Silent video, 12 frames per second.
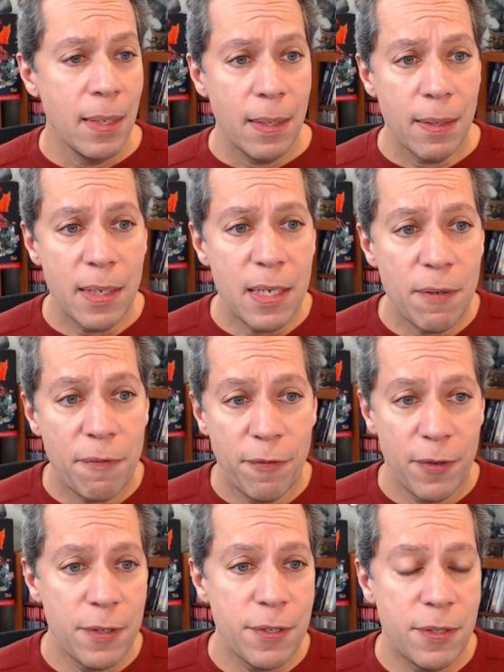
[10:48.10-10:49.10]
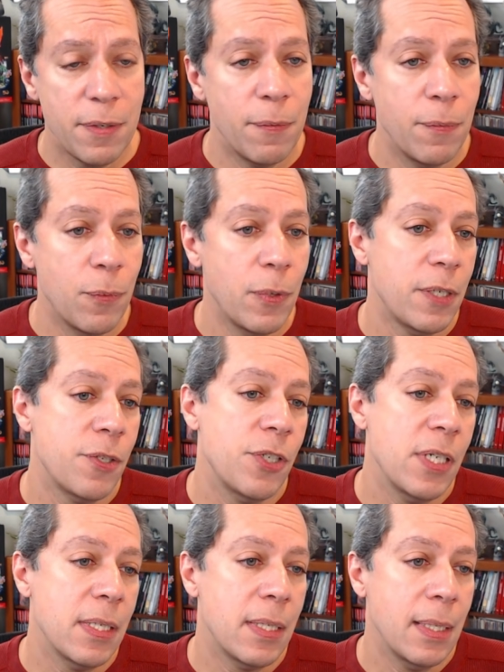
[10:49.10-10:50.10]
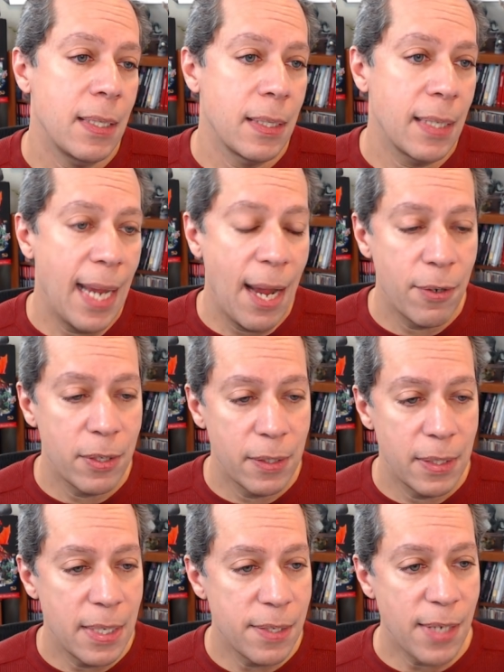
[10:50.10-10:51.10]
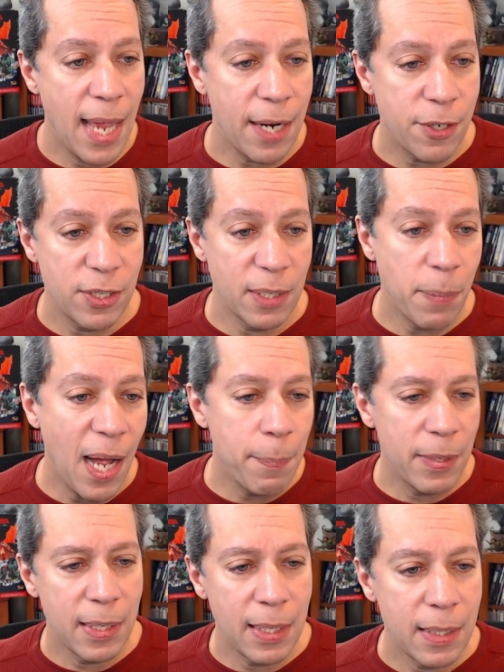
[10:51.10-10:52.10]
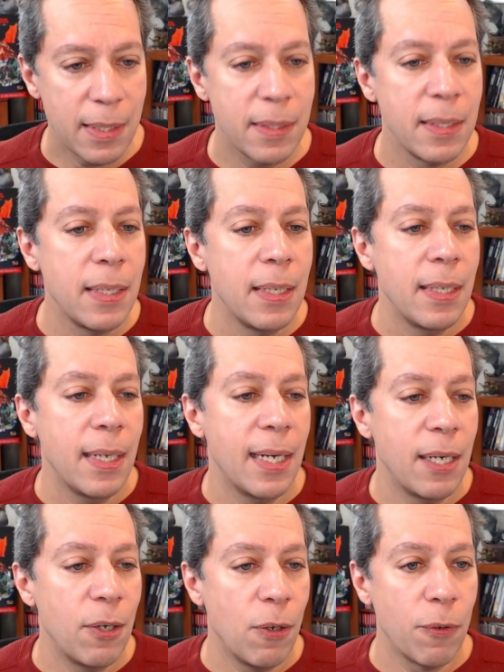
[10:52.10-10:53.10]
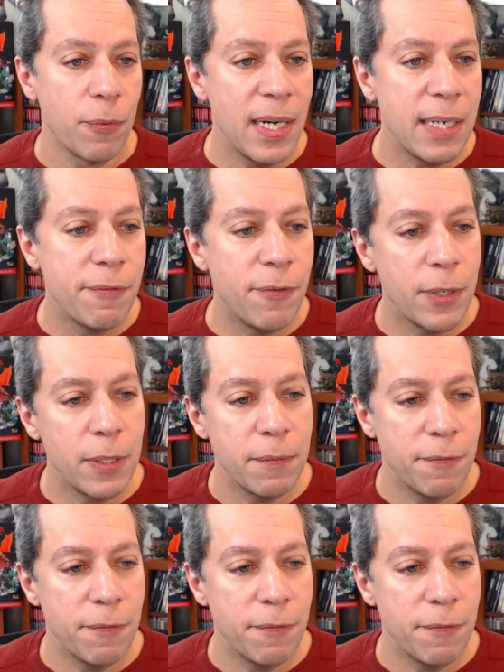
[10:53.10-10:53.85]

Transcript: The first worksheet encounter is actually populated already for you.